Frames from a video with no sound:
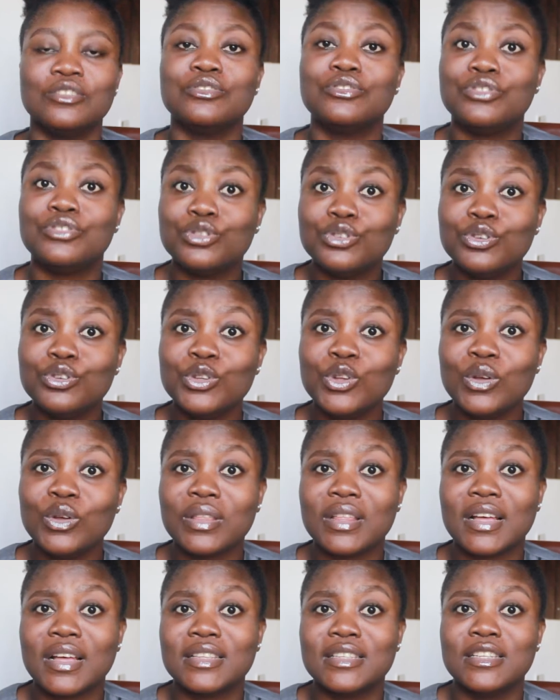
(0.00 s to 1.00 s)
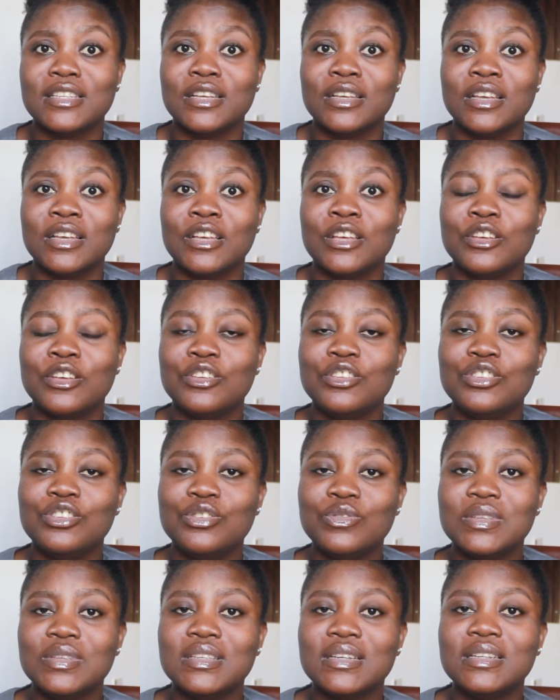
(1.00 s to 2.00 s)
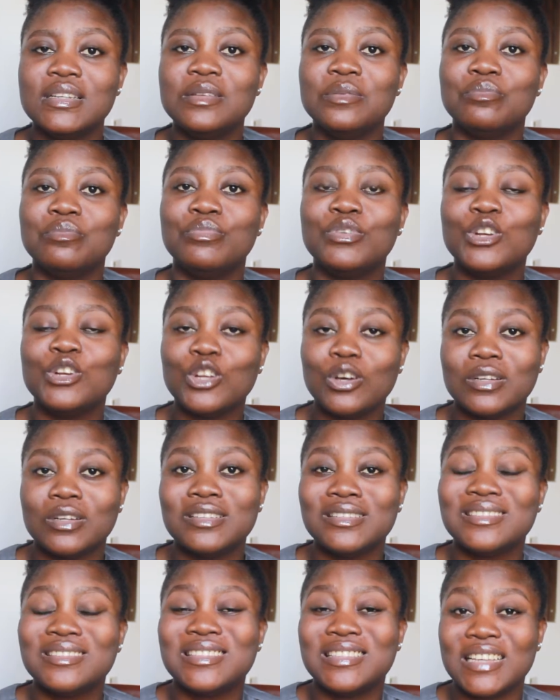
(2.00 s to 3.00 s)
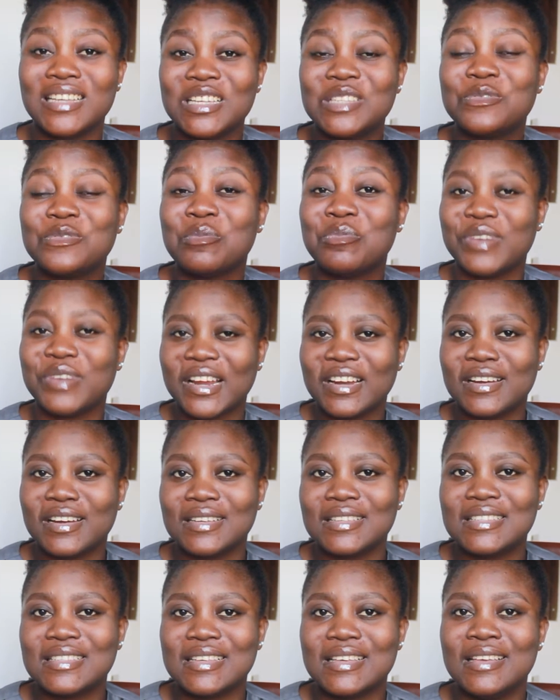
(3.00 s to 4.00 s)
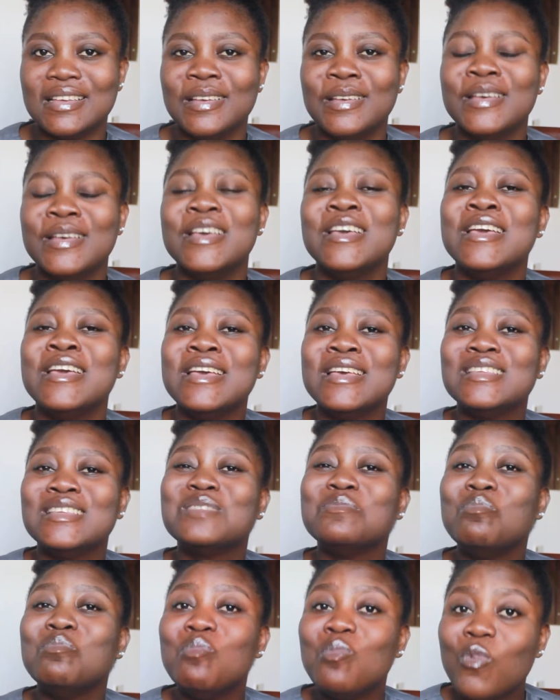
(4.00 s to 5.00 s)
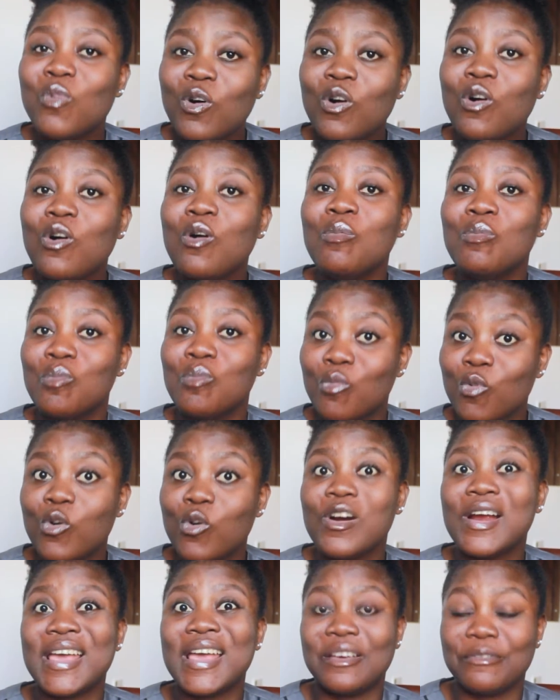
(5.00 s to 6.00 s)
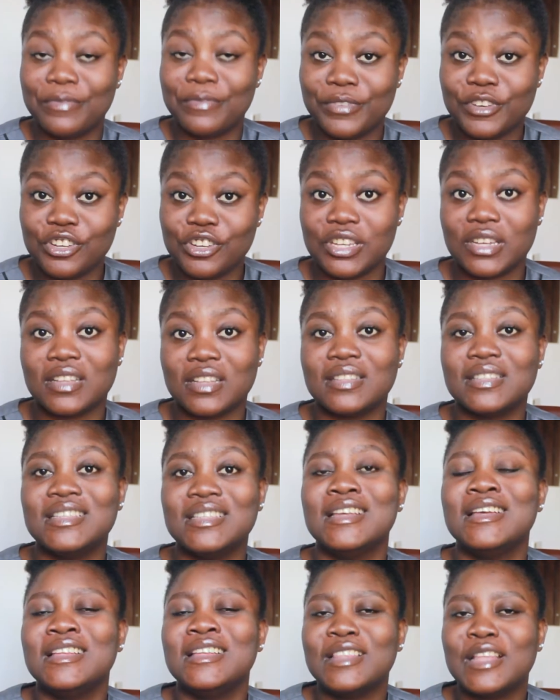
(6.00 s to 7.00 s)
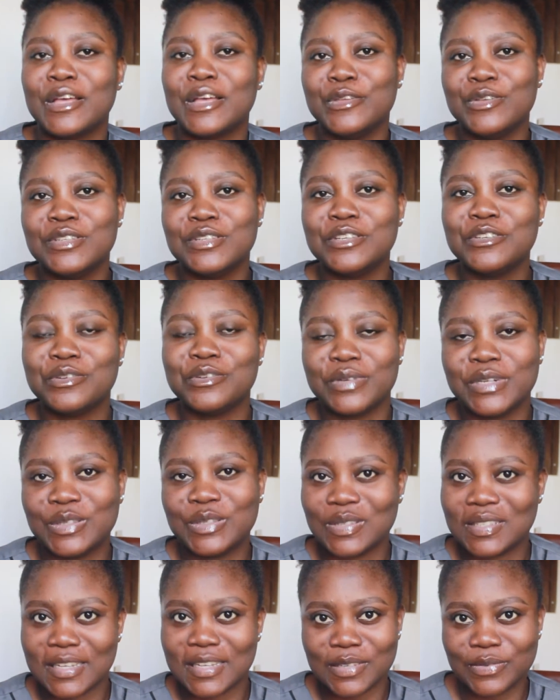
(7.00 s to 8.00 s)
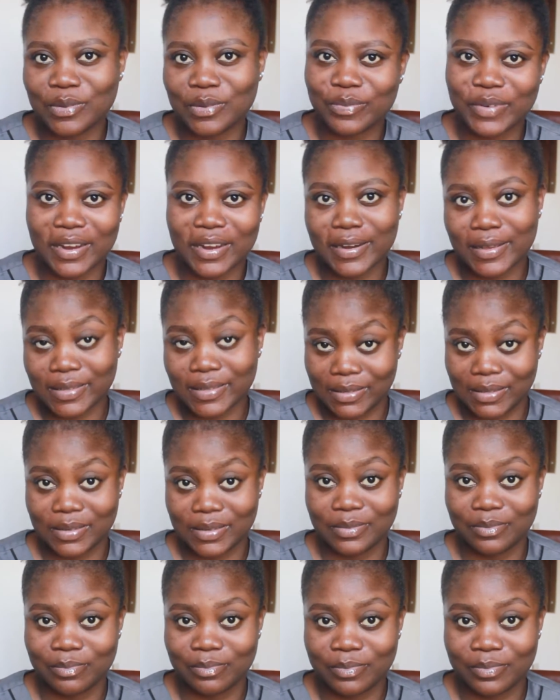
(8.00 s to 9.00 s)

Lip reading: Do you know that using blood to test for pregnancy is more efficient than using urine to test for pregnancy?